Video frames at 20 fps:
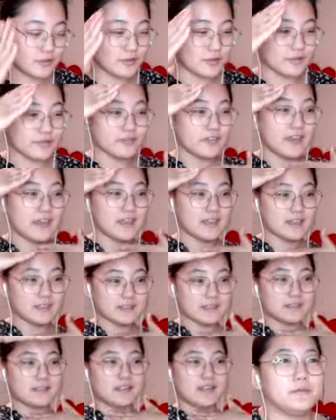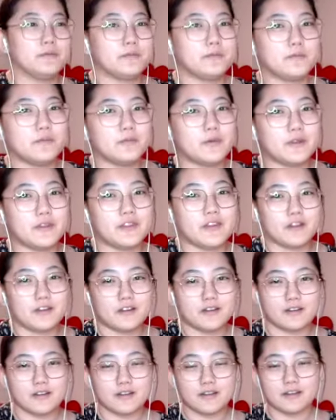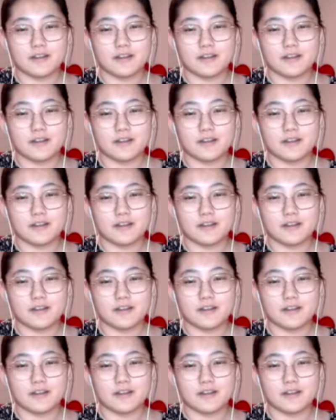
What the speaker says: the face, like when they're